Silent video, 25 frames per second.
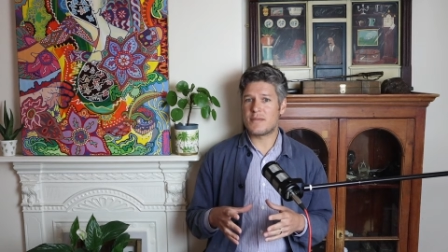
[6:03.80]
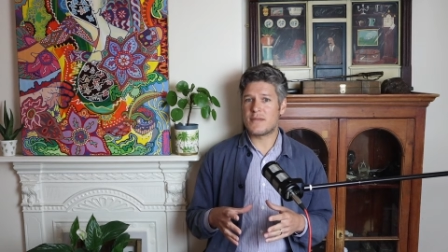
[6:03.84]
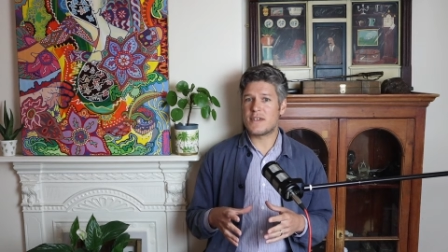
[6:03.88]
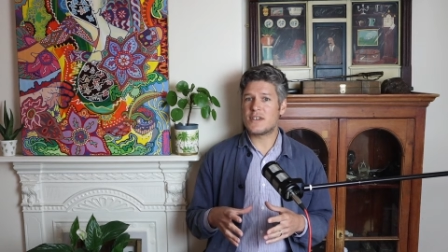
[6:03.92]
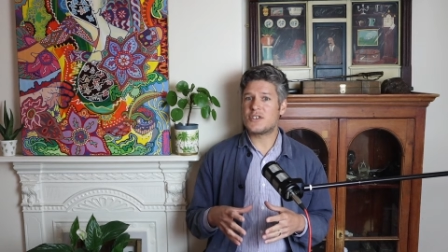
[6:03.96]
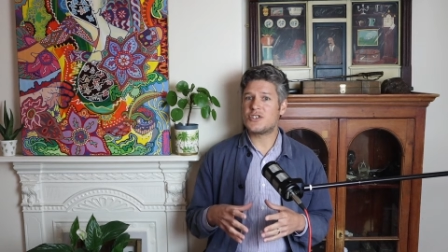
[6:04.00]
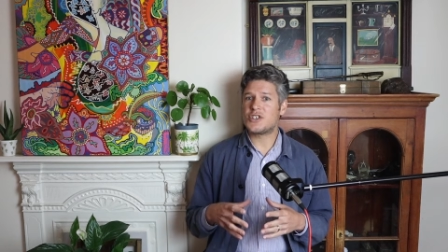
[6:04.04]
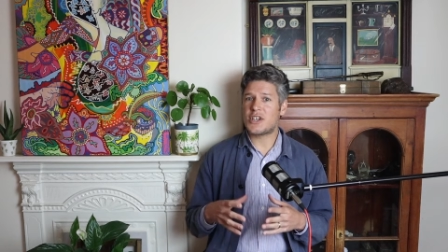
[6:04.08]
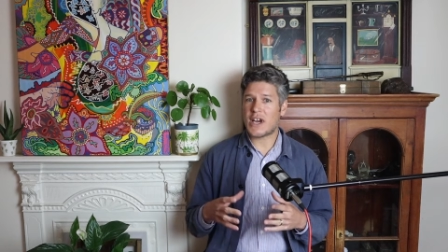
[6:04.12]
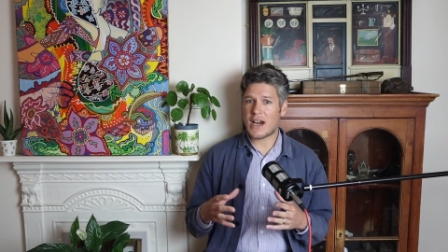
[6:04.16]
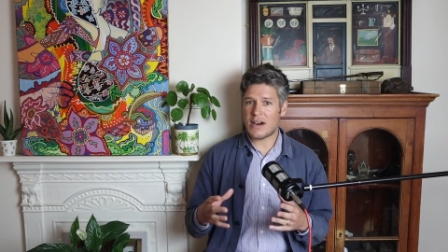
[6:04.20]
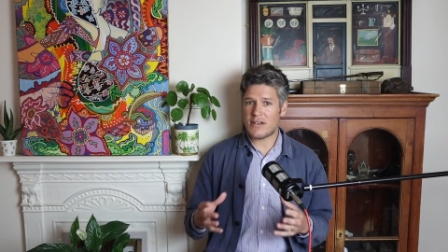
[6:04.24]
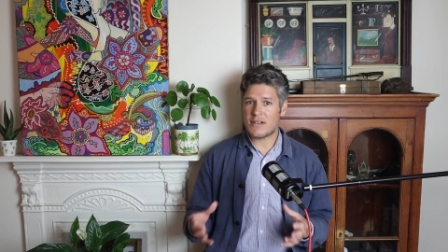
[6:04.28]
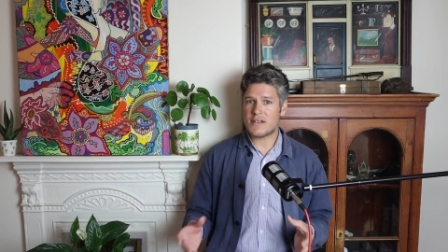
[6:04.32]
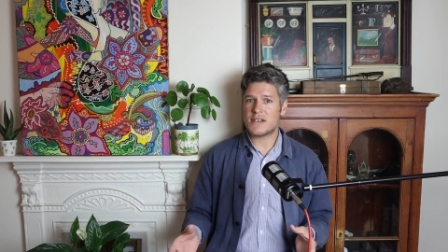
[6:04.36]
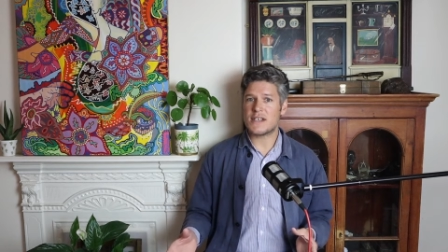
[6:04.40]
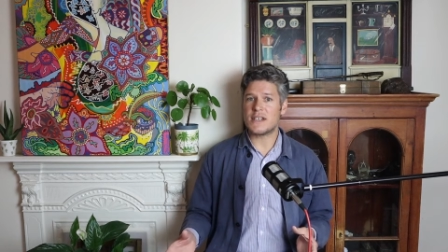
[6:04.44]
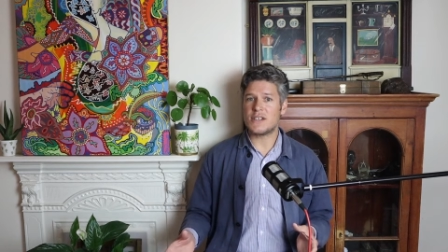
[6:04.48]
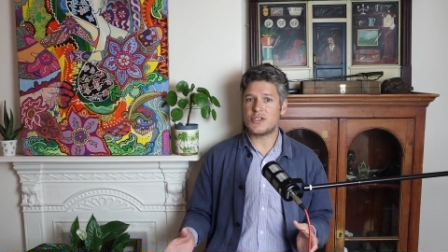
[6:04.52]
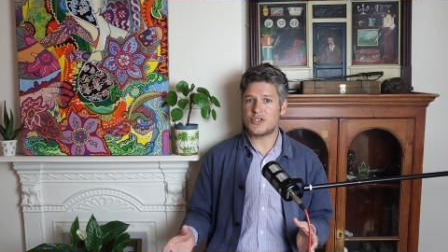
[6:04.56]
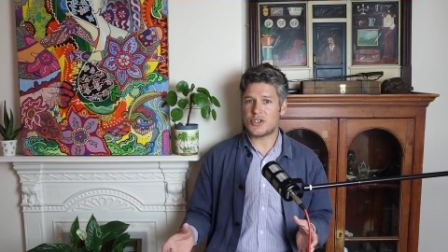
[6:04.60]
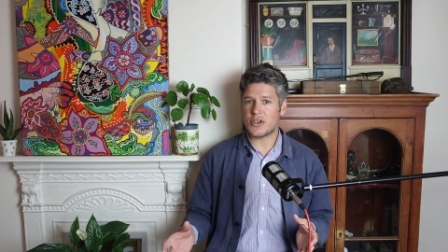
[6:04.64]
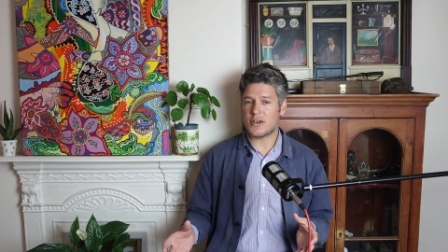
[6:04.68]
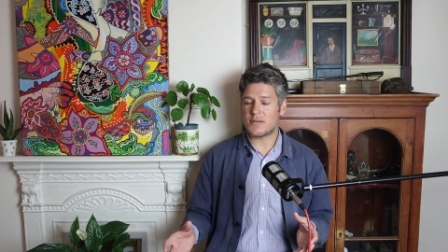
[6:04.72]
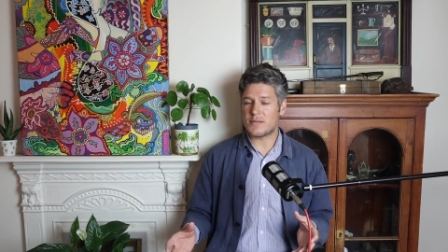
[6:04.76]
the charity
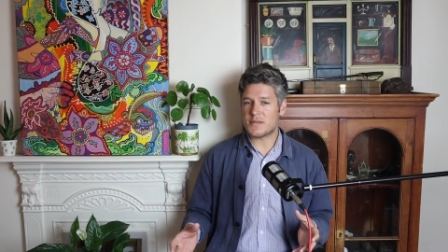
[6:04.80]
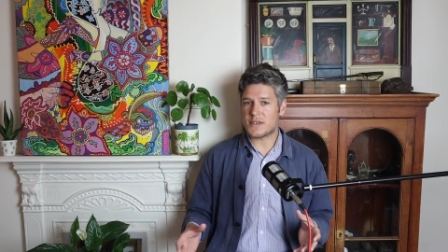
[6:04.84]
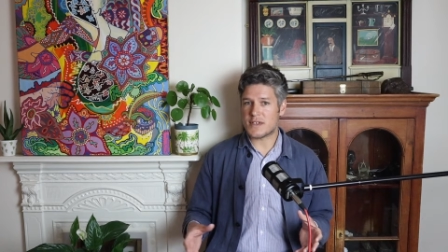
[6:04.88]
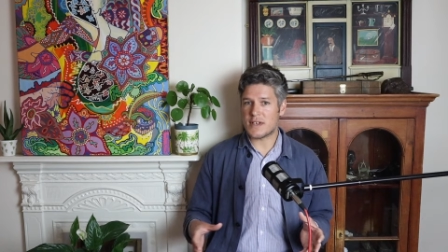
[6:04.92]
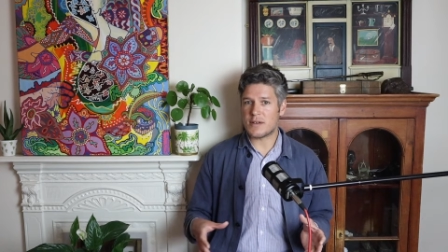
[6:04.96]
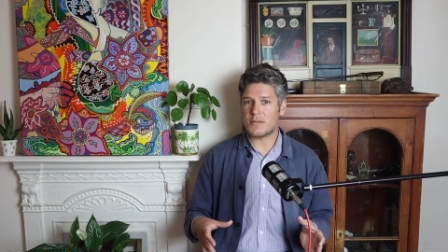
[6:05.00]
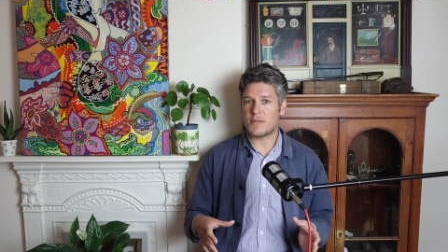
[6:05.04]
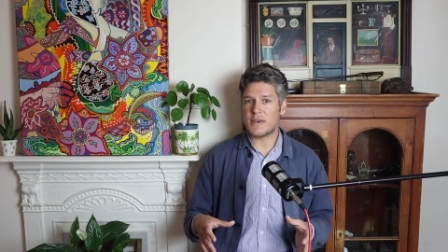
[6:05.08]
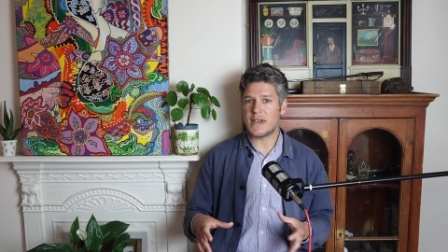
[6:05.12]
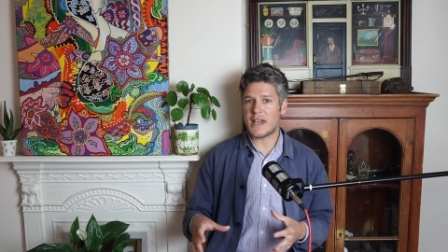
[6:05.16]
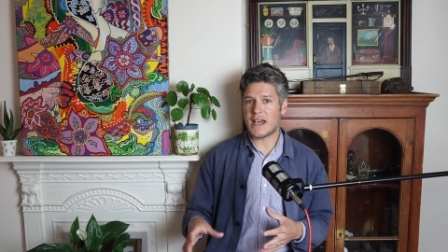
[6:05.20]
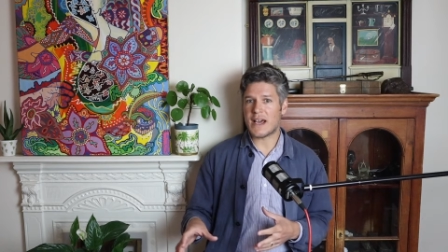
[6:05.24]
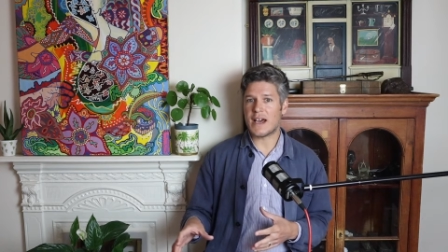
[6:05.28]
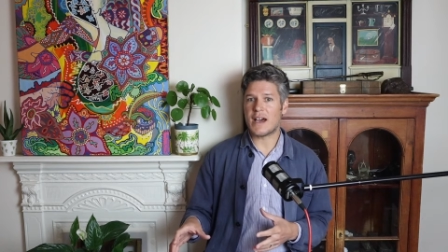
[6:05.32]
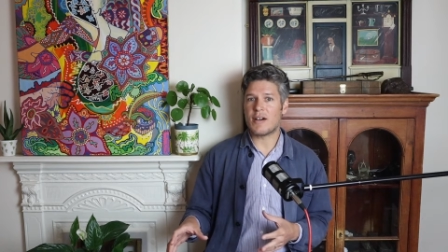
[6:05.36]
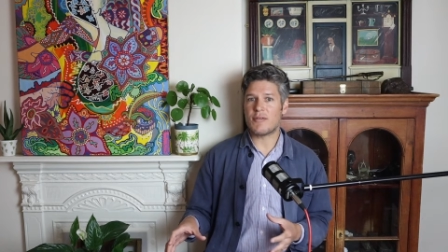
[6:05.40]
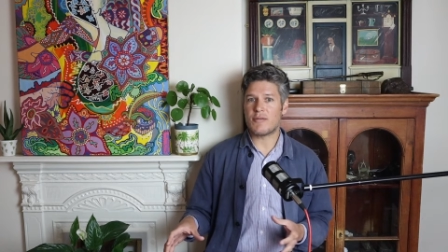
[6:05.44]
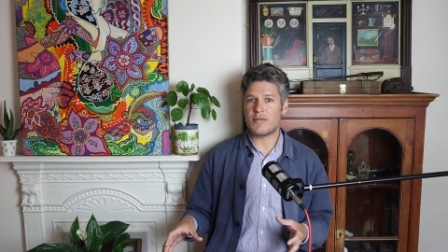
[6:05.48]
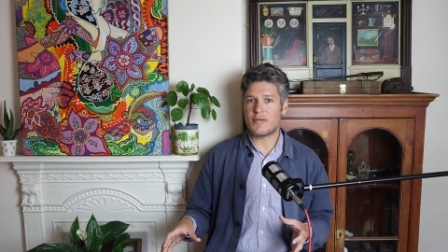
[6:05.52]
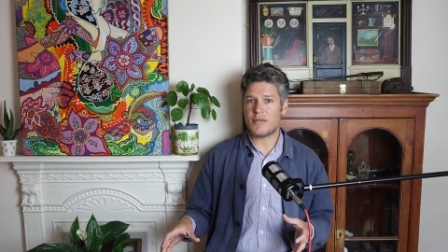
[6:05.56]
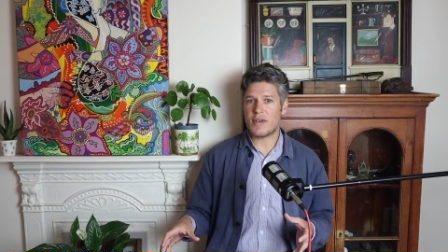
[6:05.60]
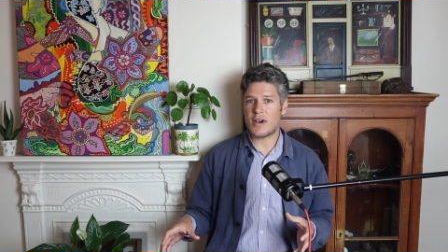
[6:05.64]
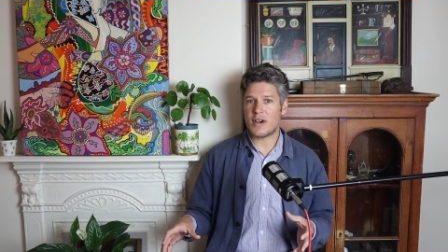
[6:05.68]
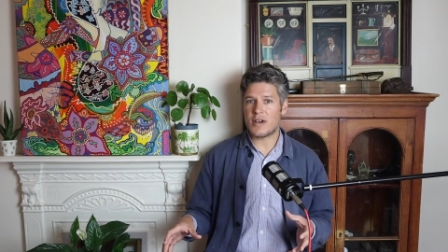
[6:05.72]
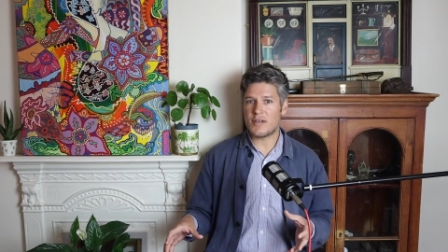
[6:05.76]
shops that we have
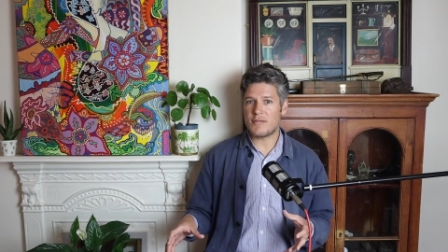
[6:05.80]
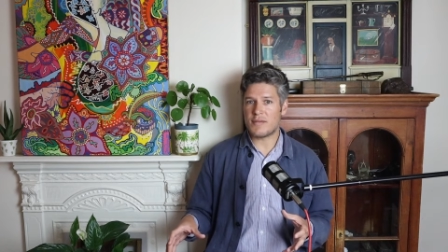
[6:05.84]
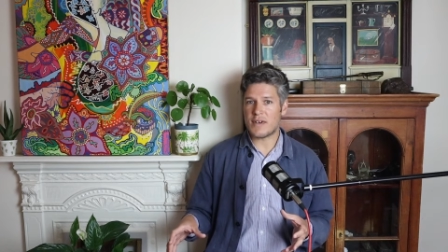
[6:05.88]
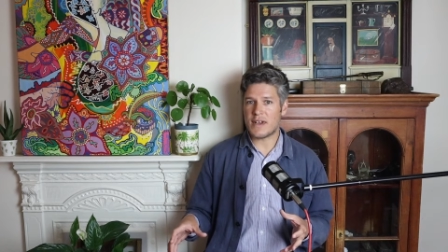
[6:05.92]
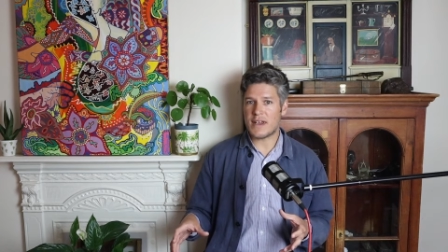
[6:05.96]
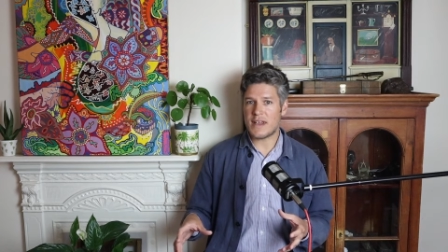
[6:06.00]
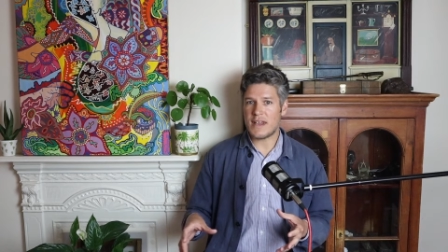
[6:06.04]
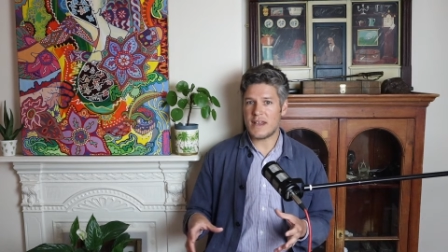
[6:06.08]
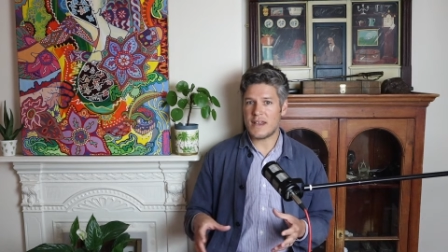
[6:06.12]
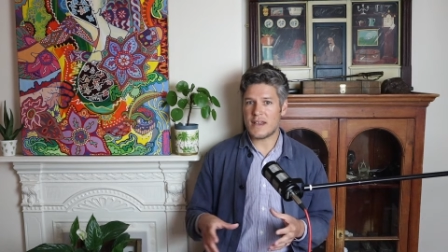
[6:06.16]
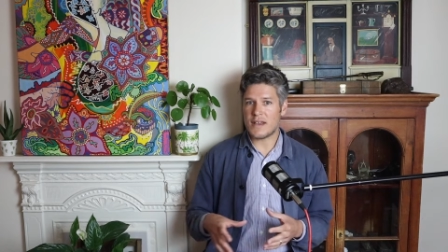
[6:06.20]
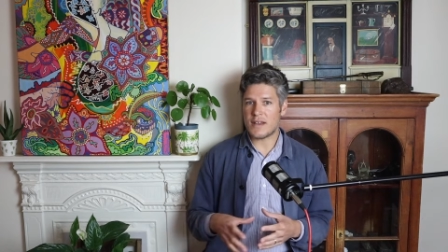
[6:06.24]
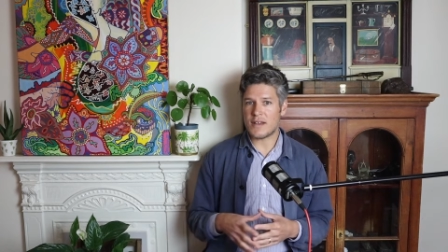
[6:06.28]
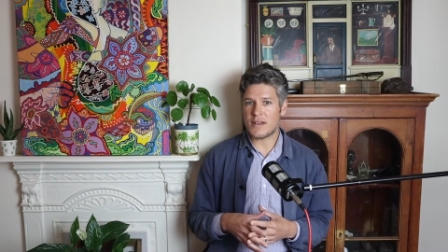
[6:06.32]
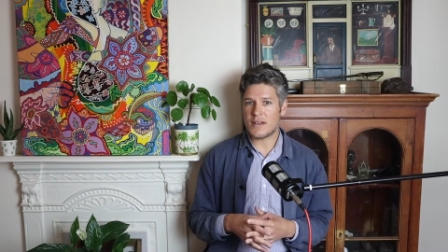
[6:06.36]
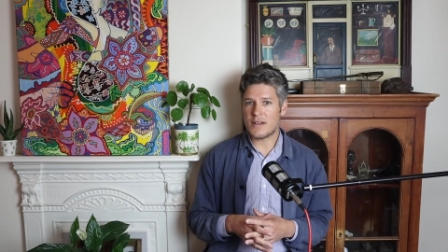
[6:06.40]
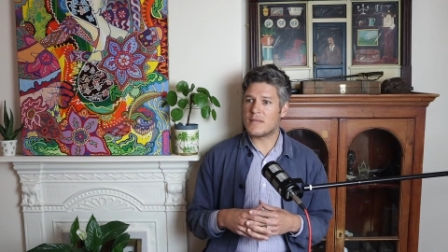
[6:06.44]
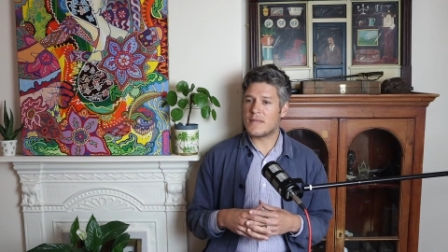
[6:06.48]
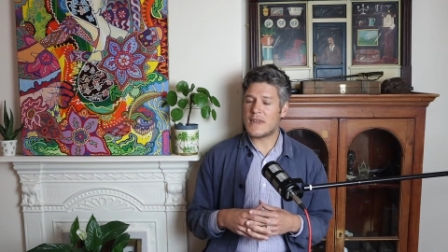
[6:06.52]
over here.